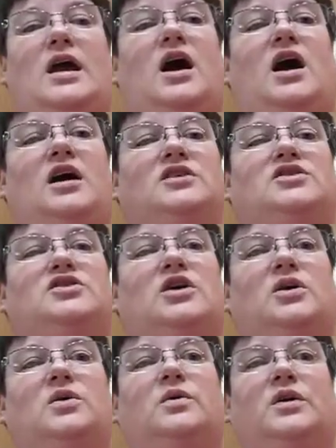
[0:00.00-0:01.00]
Uh,
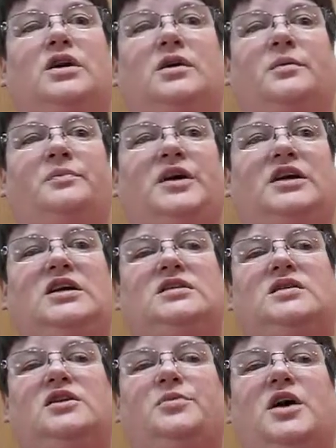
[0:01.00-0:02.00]
so, but
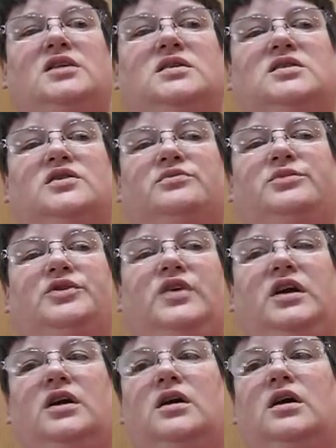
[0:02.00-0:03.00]
he's in the process of
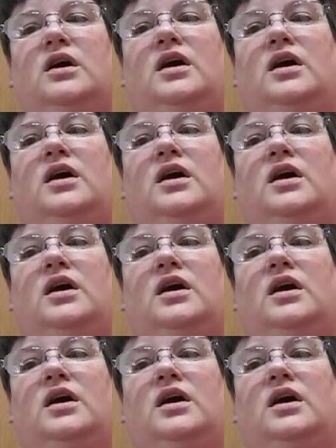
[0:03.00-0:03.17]
moving,